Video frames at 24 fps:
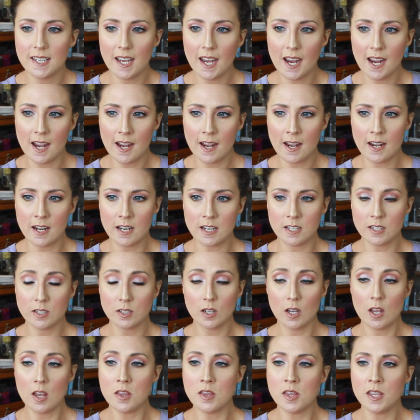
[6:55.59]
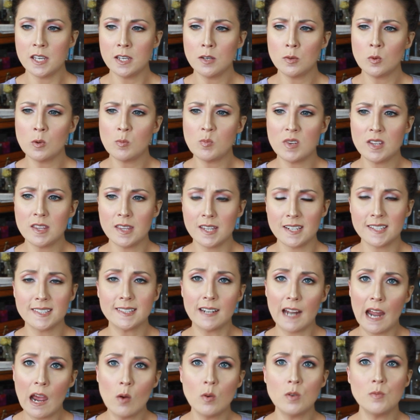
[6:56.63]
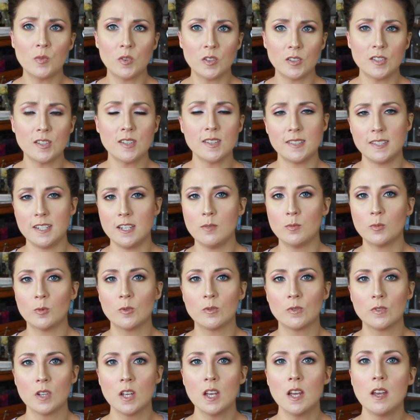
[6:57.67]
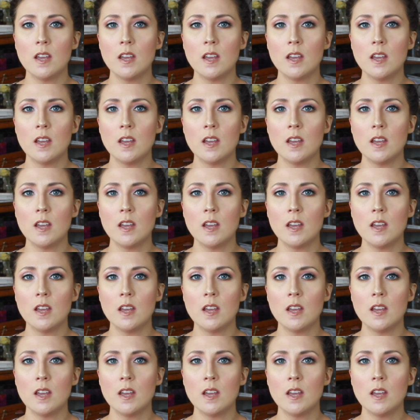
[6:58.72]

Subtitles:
and they would be things that I would bring to the table